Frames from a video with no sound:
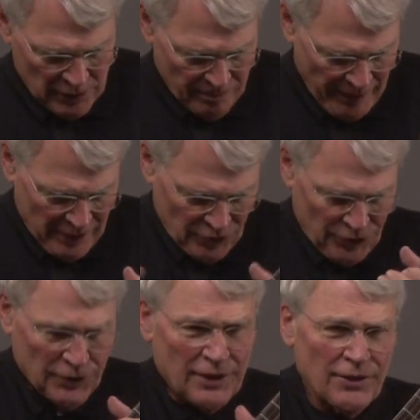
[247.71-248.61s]
banjos,
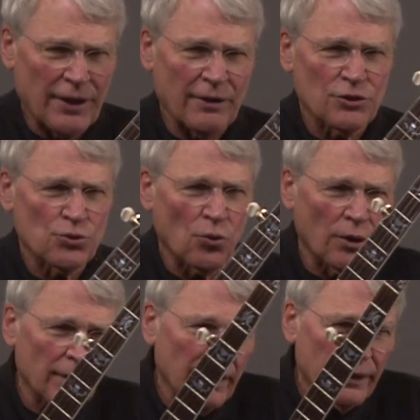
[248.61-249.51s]
as I say, are
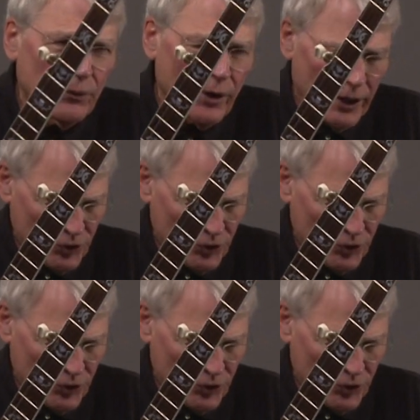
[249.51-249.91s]
extraordinarily rare.